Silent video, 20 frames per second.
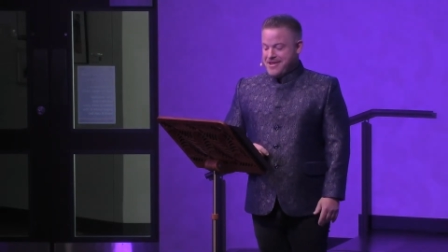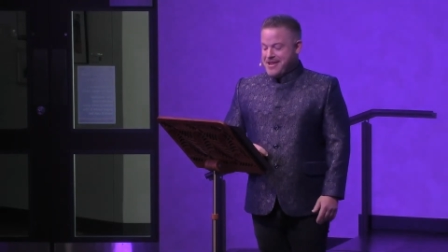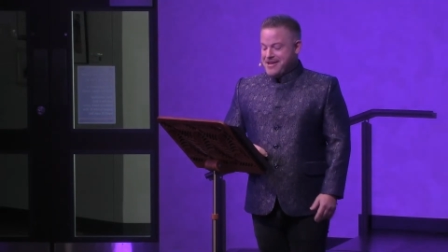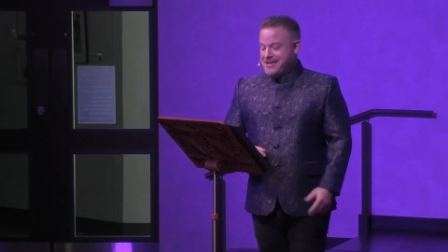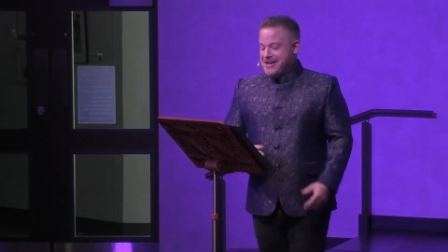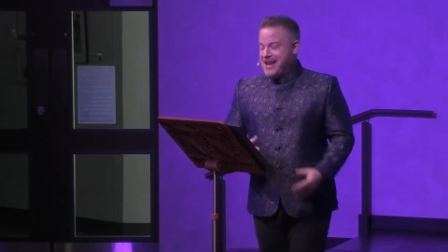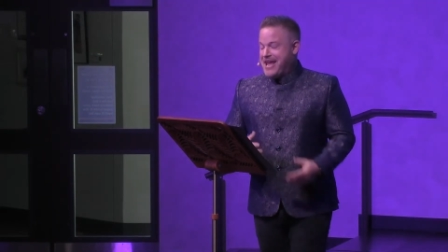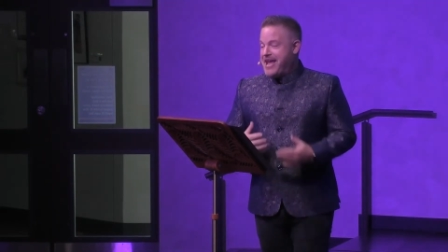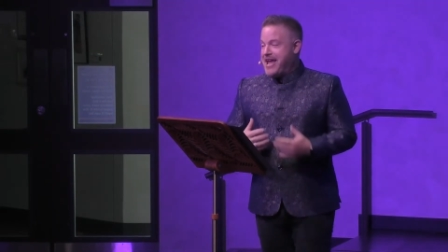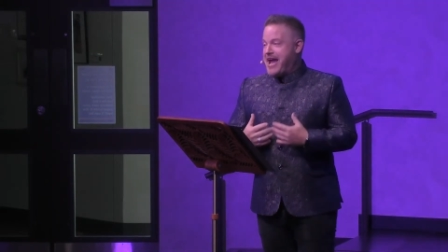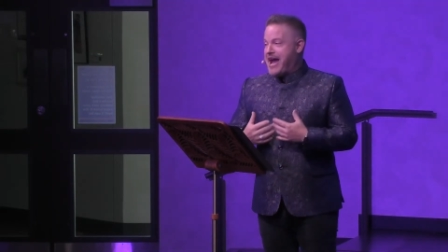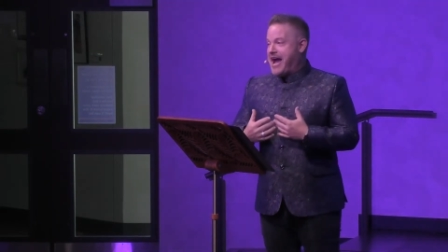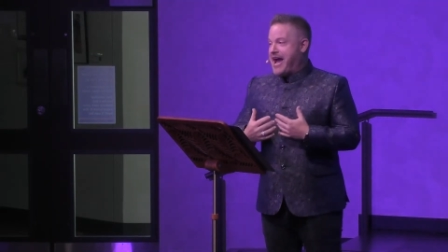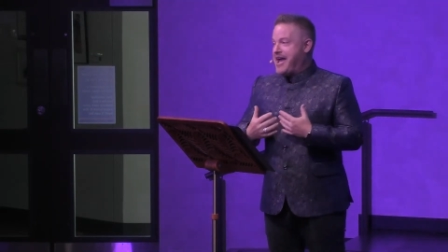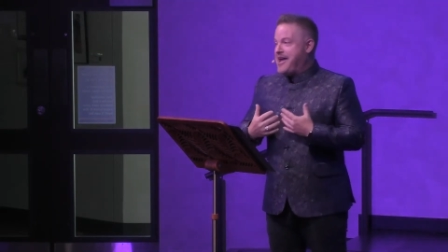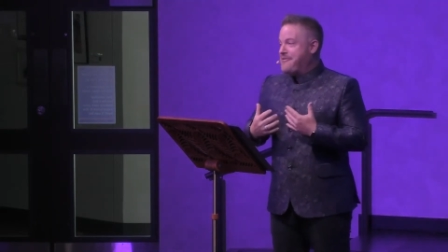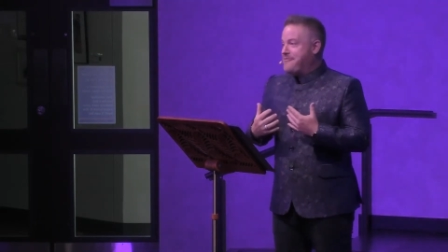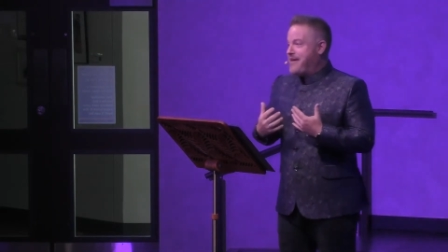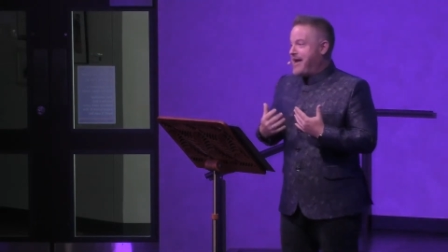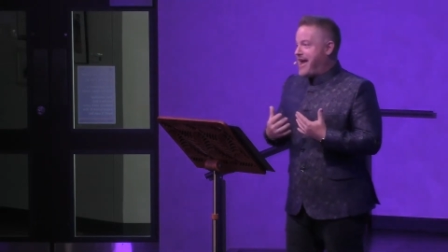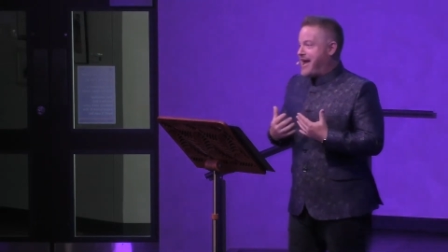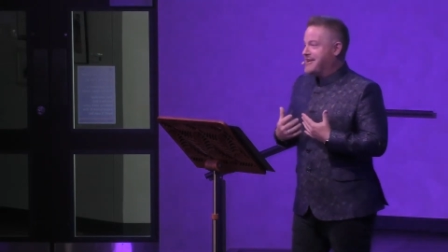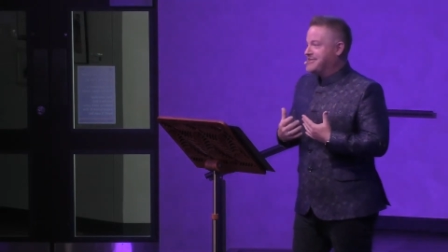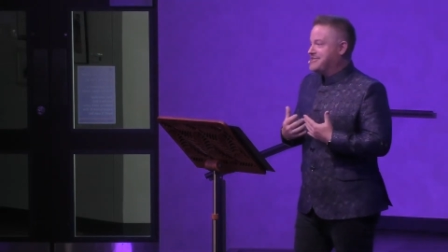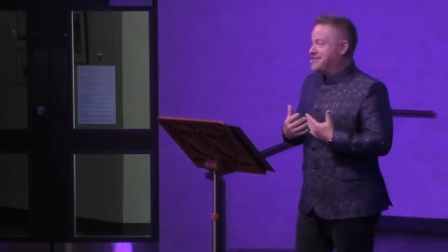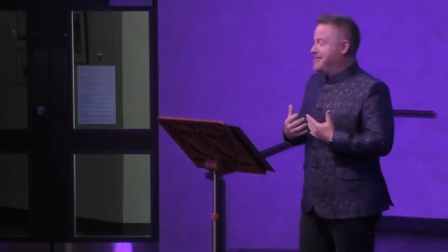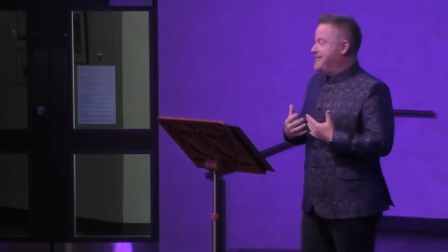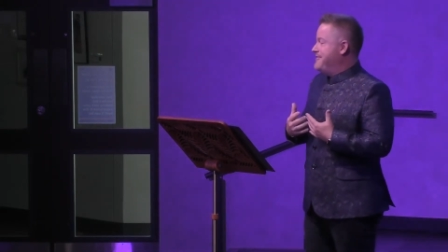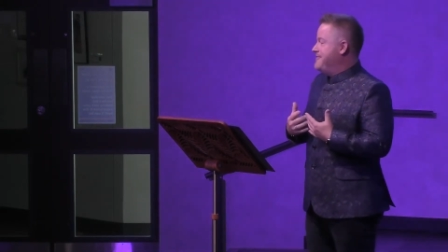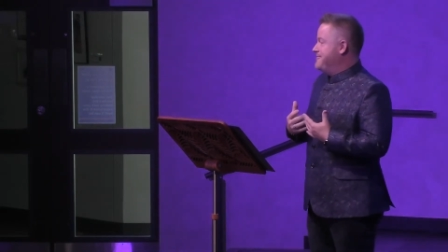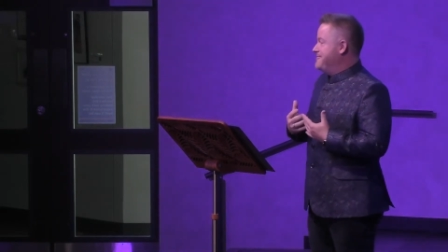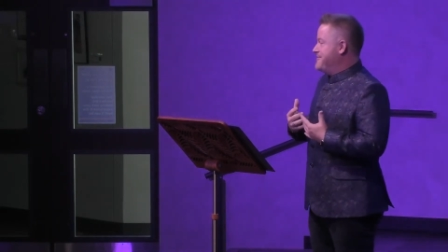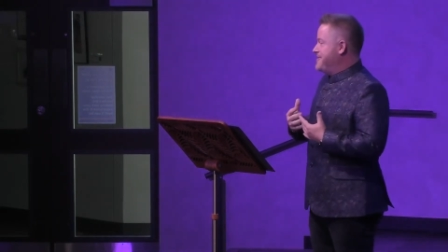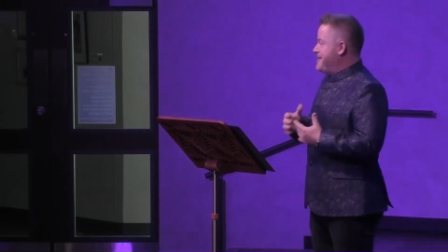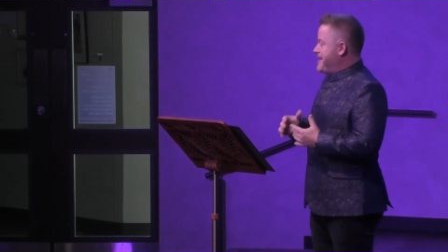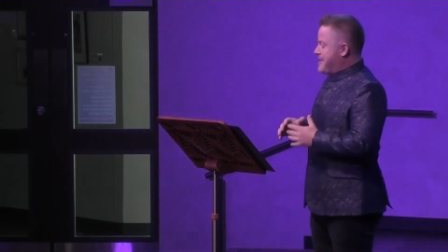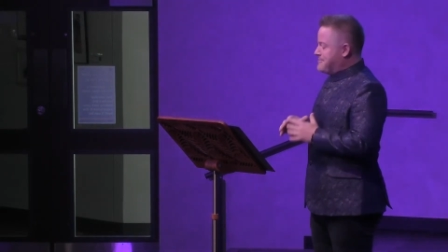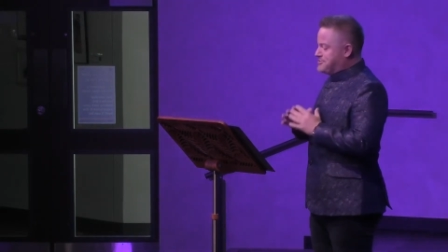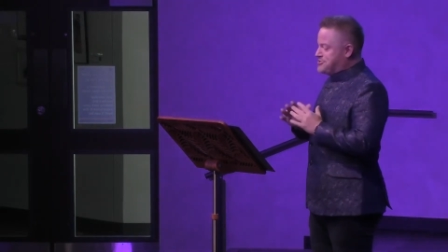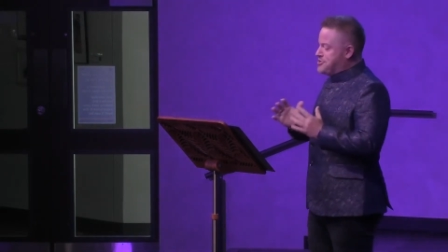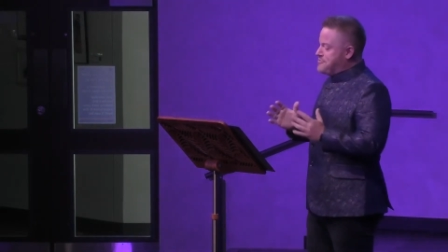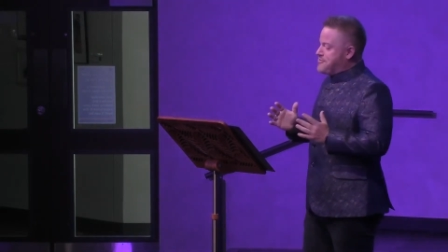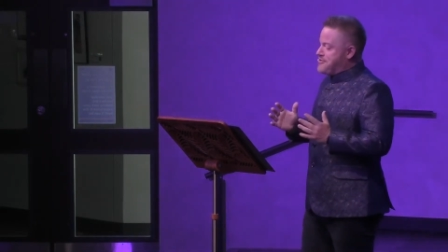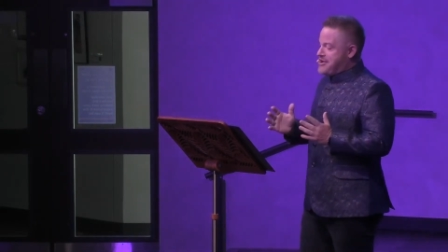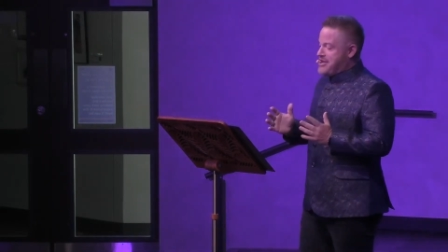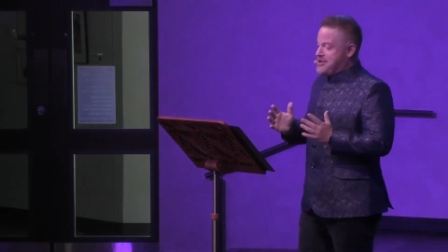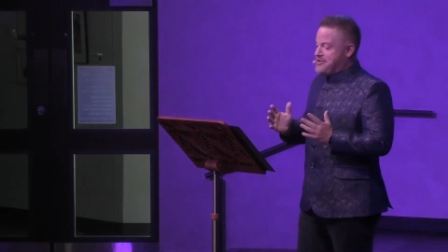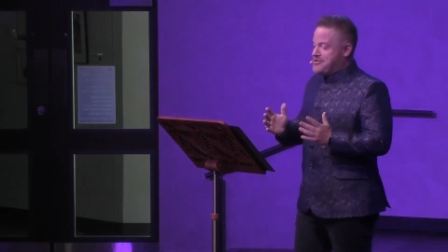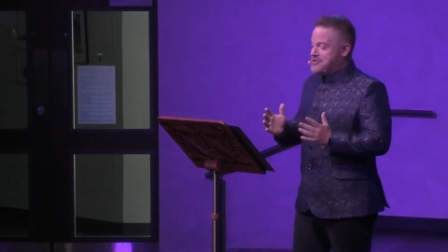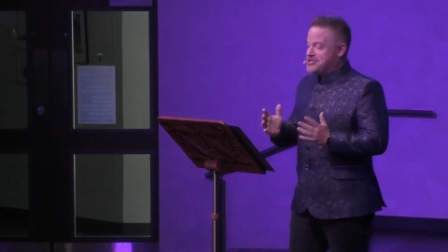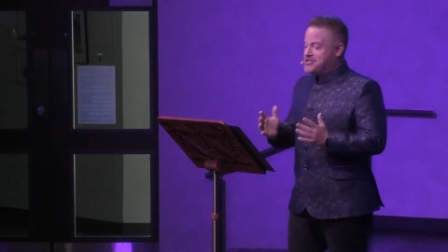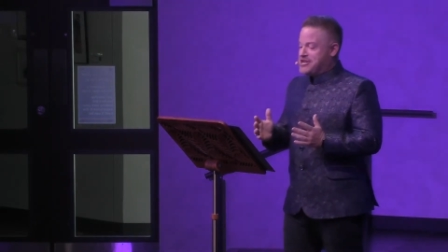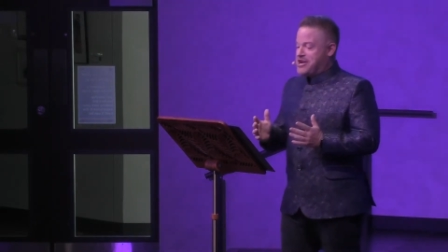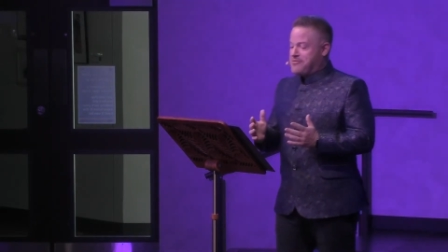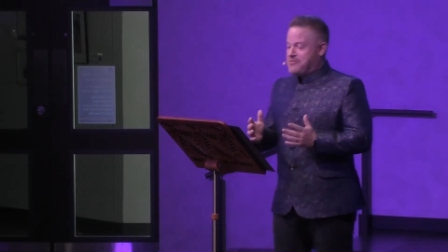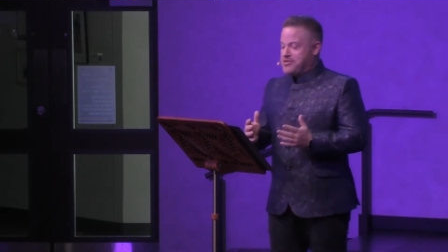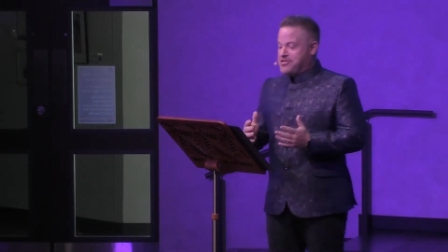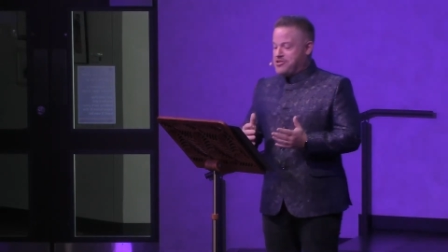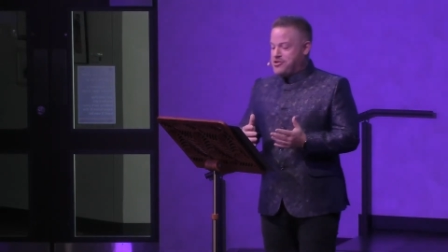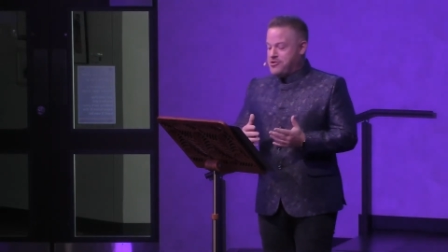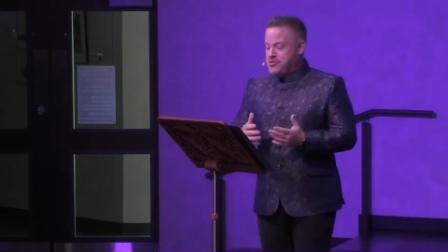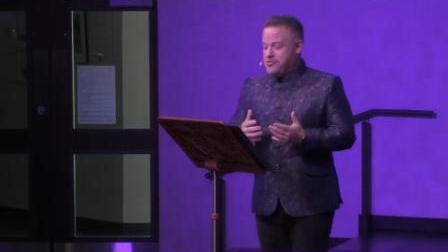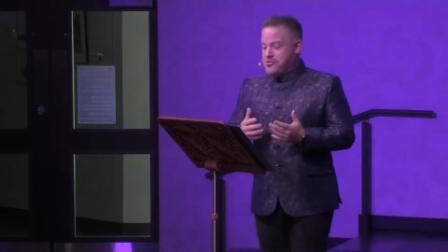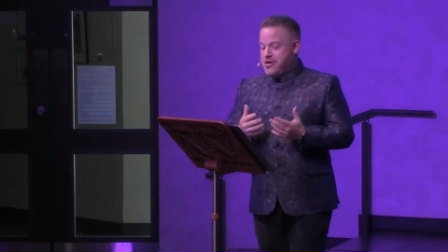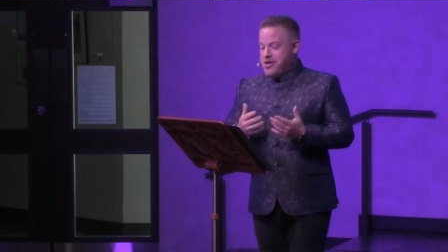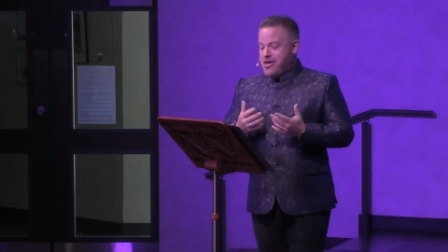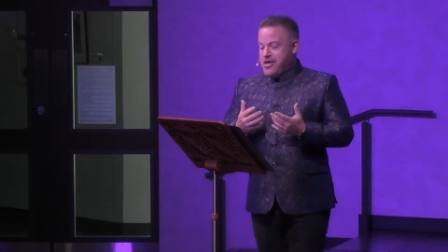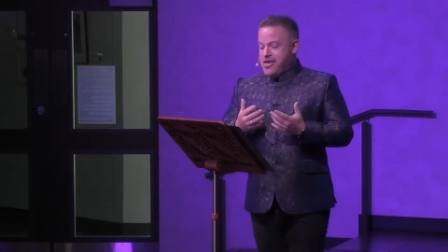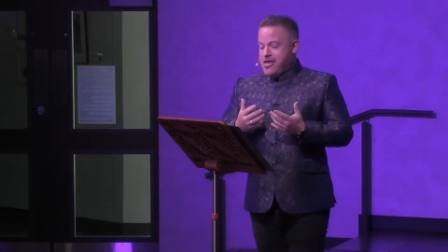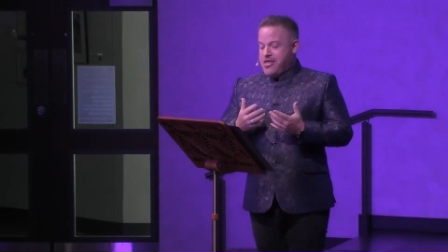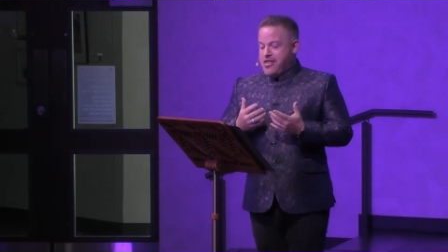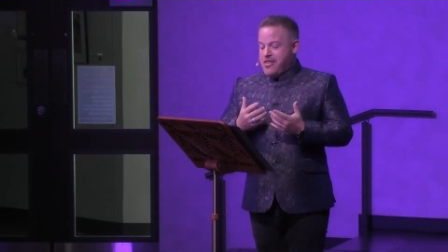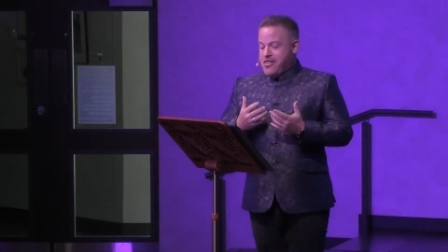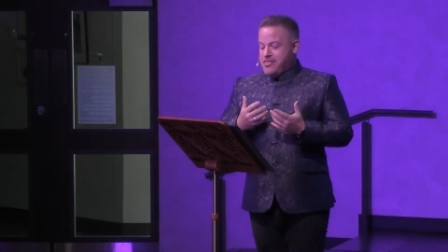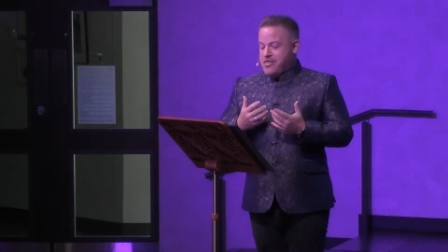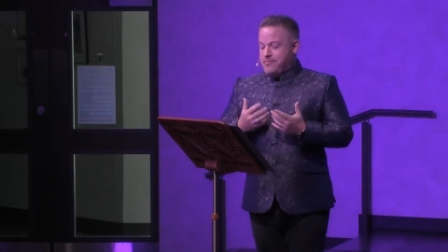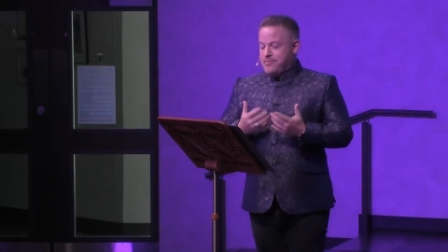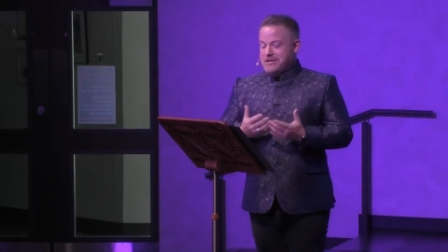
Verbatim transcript: Today, I am actually, I'm super eager to share with you the